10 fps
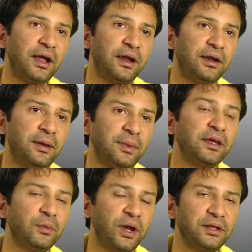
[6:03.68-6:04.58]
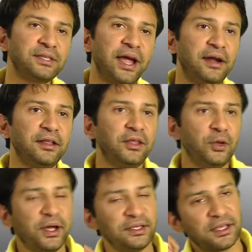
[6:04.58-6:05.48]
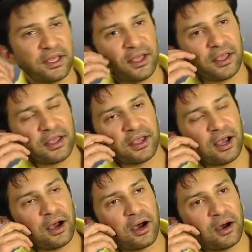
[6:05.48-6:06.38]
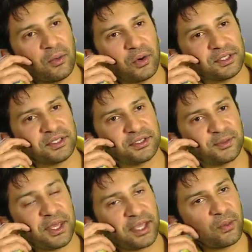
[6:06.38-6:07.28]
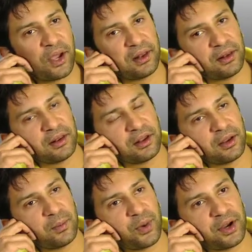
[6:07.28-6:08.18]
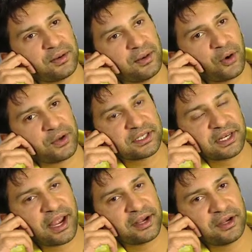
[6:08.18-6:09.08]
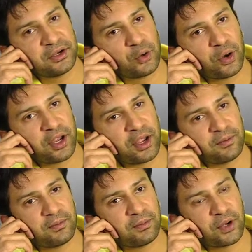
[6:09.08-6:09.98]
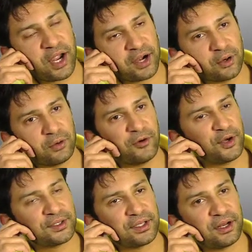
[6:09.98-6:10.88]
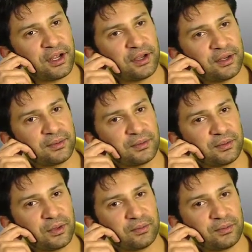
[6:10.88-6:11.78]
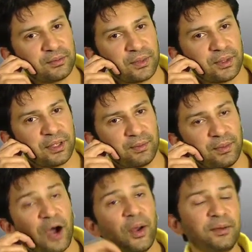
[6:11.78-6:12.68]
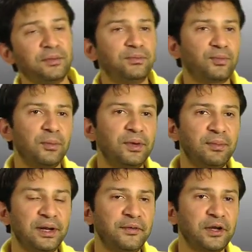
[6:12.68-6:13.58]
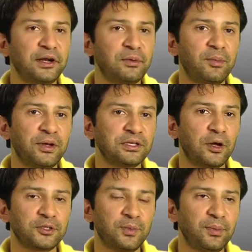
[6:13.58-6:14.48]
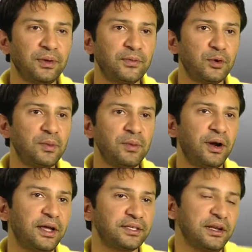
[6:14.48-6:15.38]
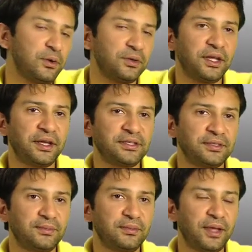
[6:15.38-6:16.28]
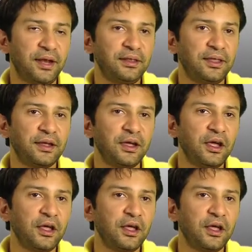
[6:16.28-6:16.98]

and being in Wales and in the US was speaking well. But honestly, I didn't know I had a good voice. And now I probably believe it a little bit because lots of people have told me, but I still don't think it's anything